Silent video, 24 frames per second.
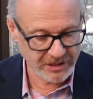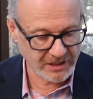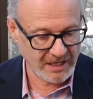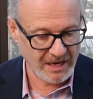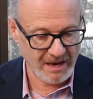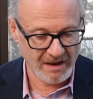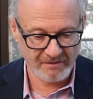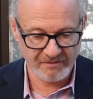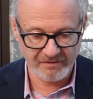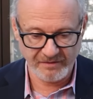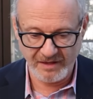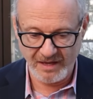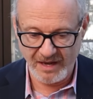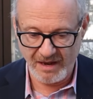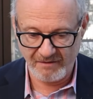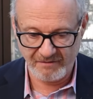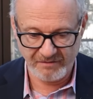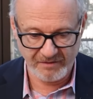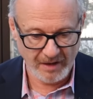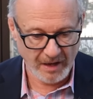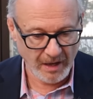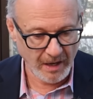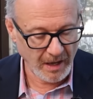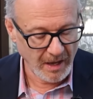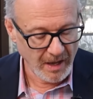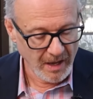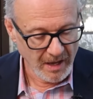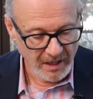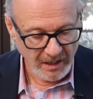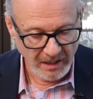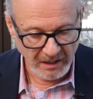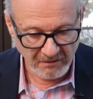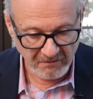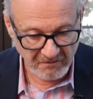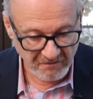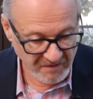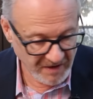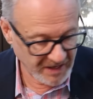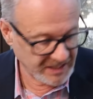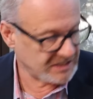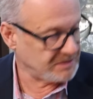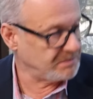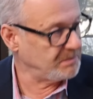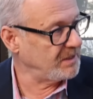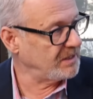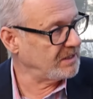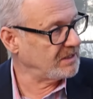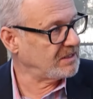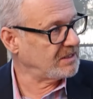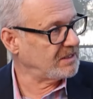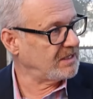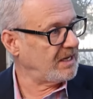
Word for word: They have, they have uh, investments,